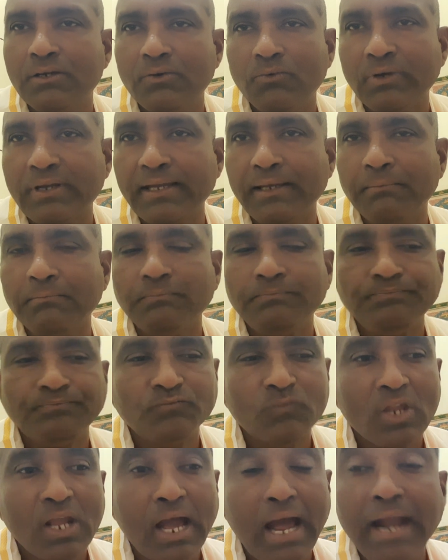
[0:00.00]

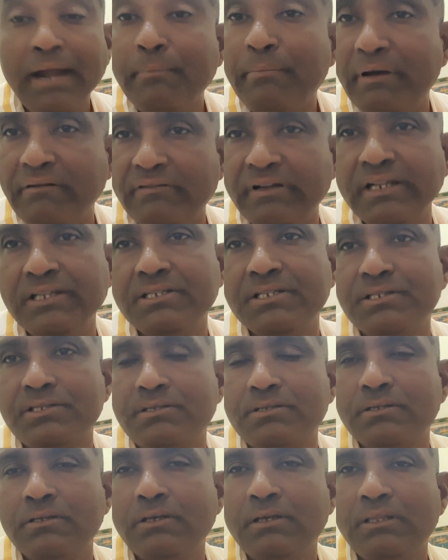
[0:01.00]
Okay. And
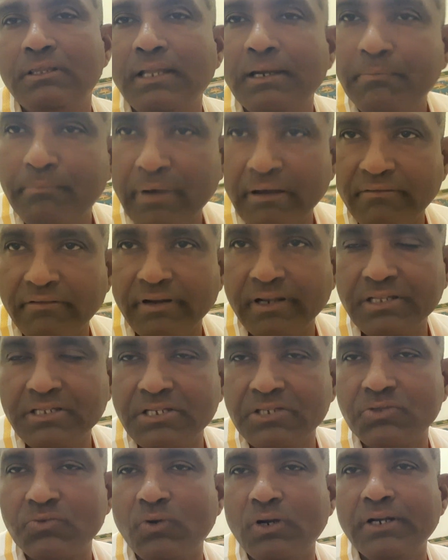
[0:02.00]
beverages, that
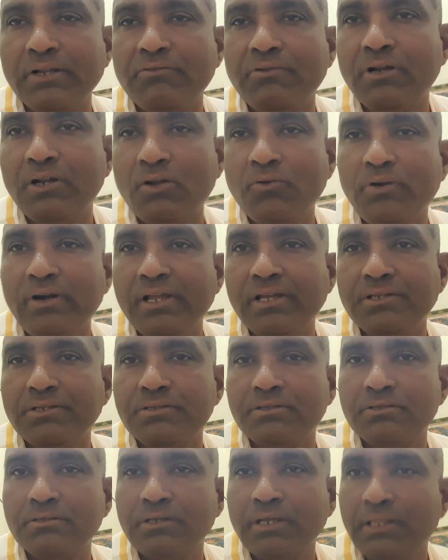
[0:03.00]
beverages whatever
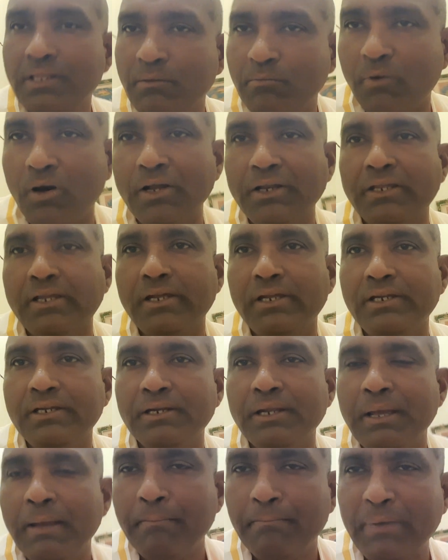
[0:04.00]
nowadays in the
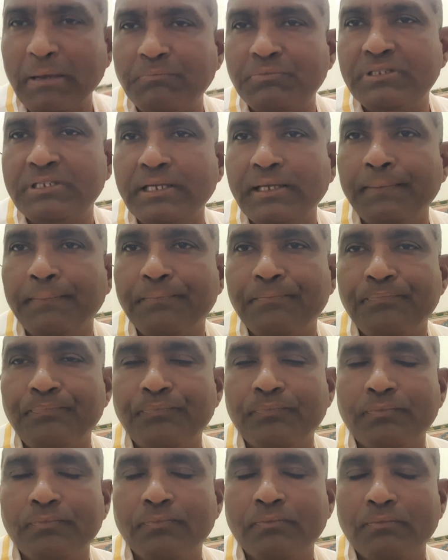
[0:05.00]
market, Pepsi,
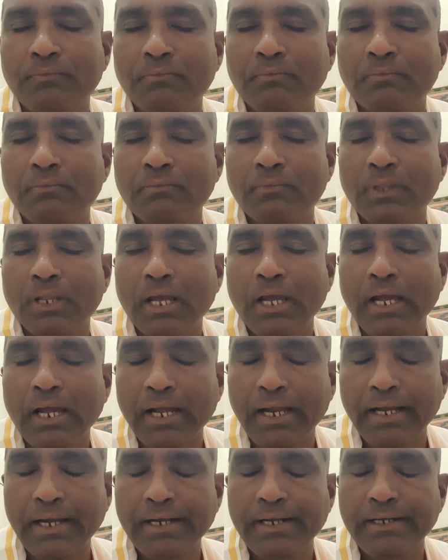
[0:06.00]

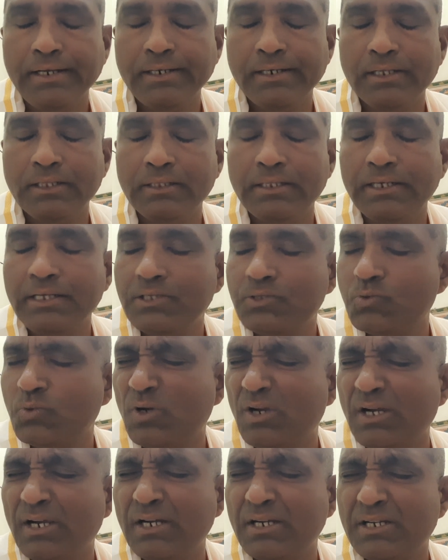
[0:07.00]
and that is
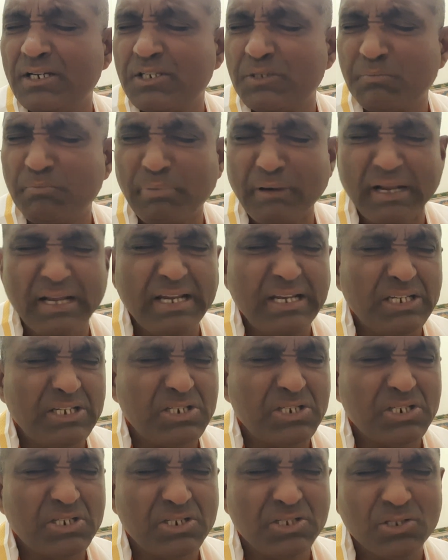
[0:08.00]
what
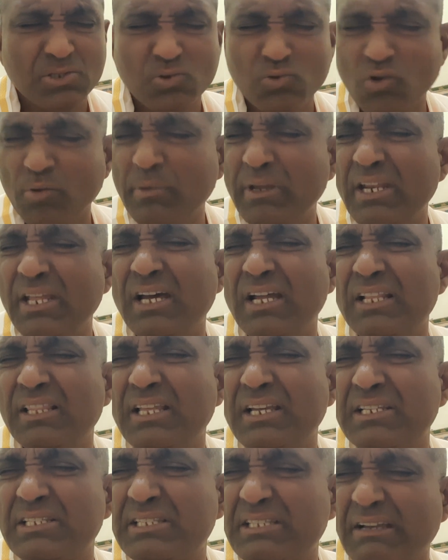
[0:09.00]
Sprite, so many are
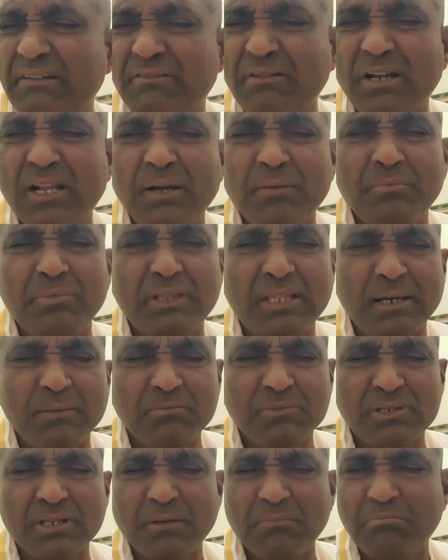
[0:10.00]
there, 7 Up,
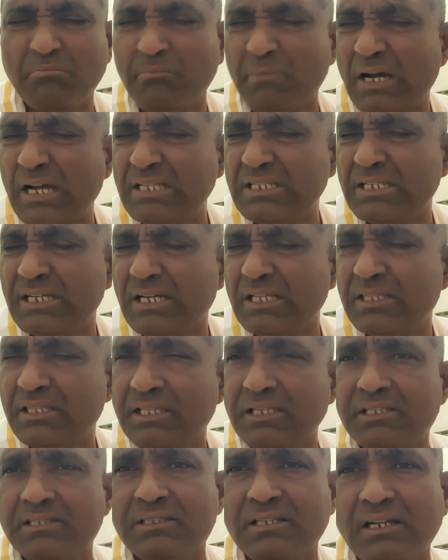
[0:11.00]
Thumbs Up, Maja,
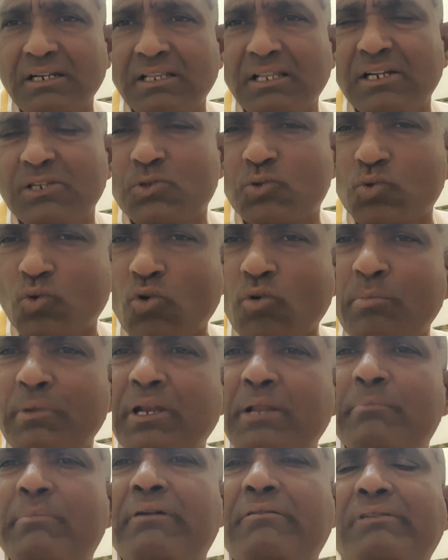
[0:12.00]
this and that, so
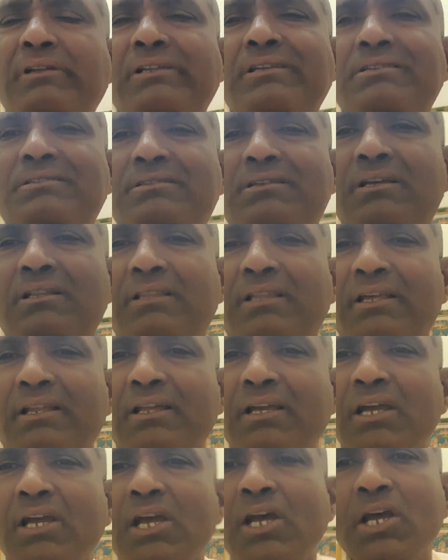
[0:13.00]
many beverages are
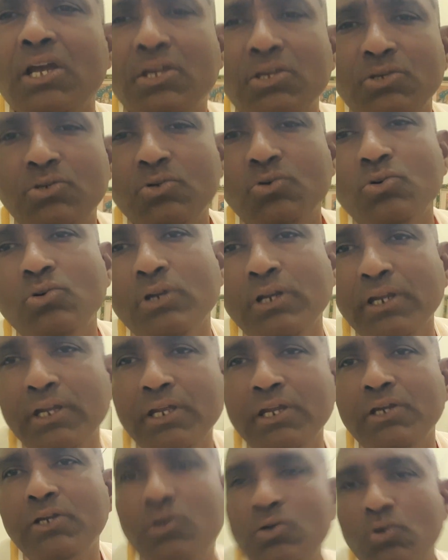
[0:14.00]
there. You
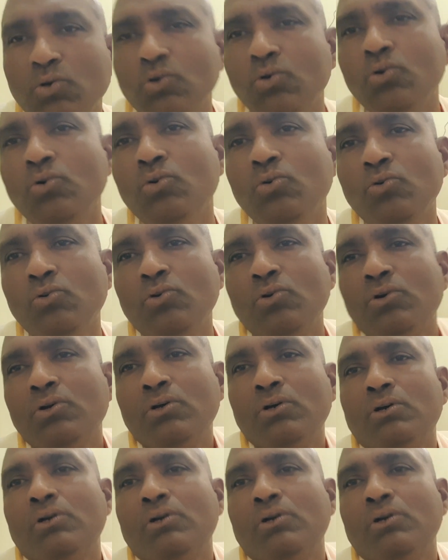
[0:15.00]
need to